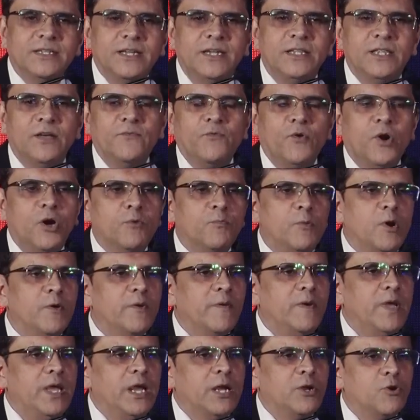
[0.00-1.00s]
in the form of
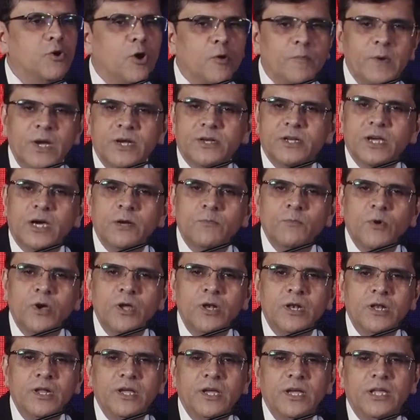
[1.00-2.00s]
economic
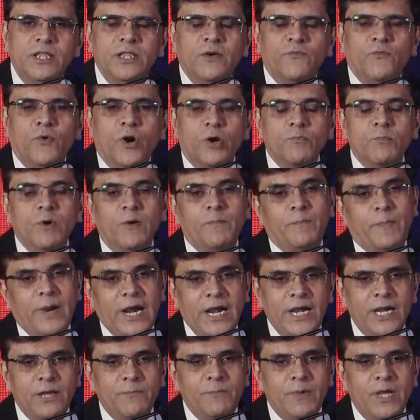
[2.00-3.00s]
turmoil, in the form of
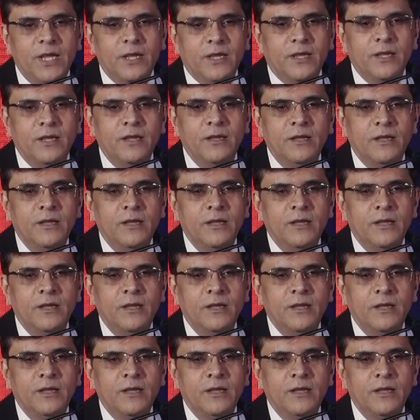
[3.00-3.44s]
pandemic,